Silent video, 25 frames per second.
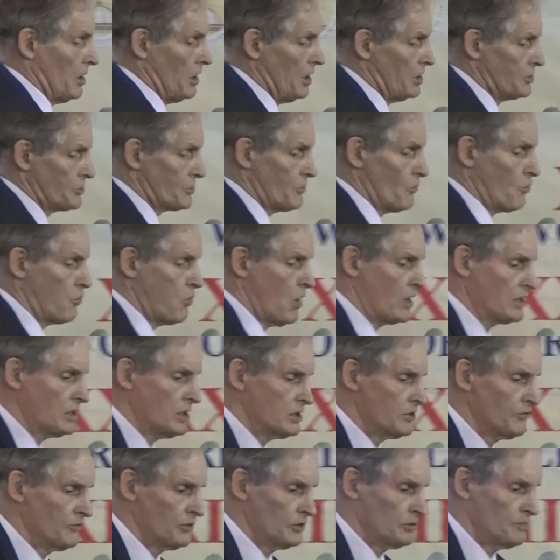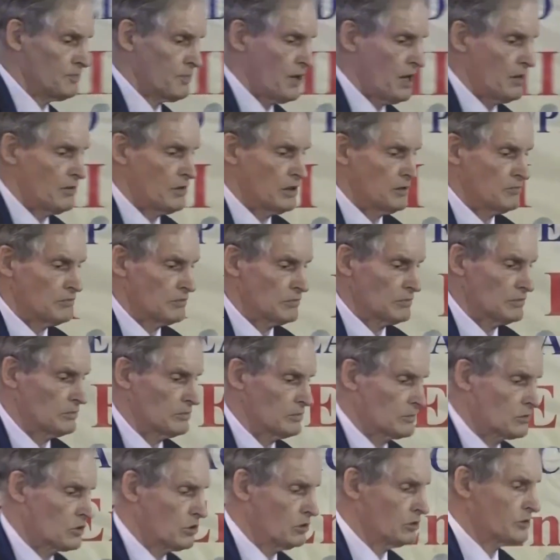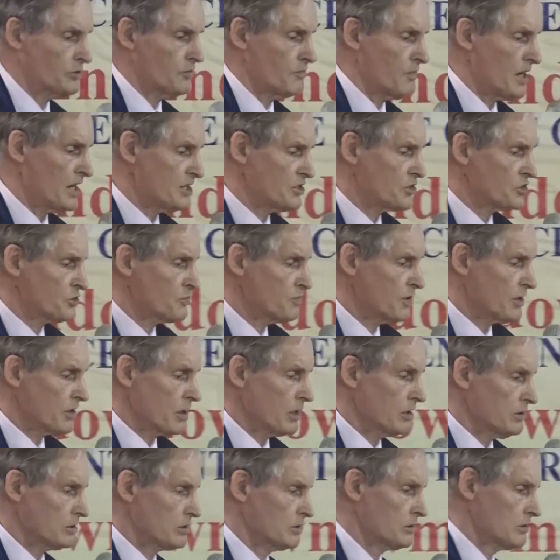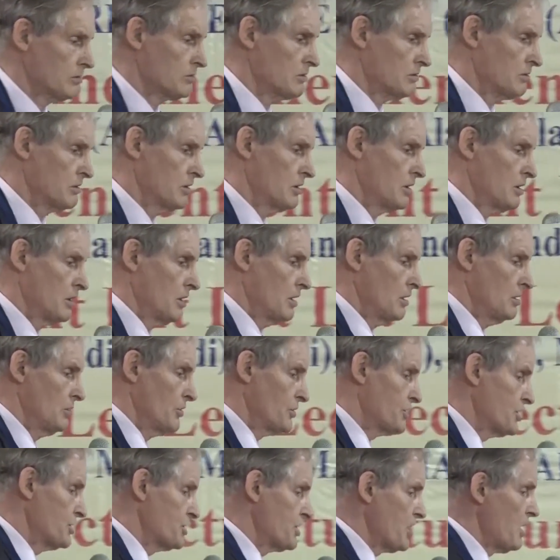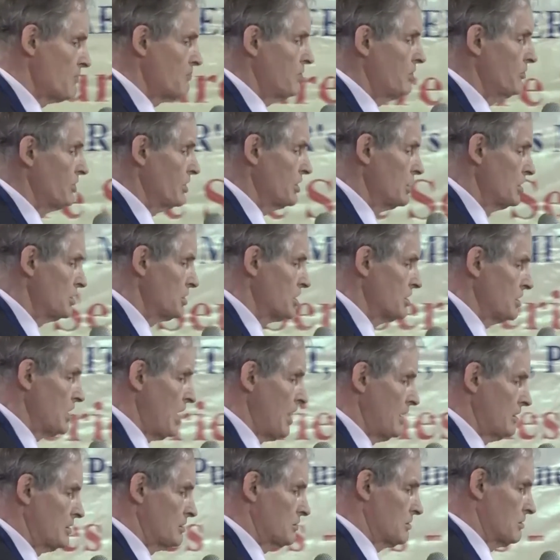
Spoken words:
It's a wonderful poem called My Spirit. Look it up on the internet.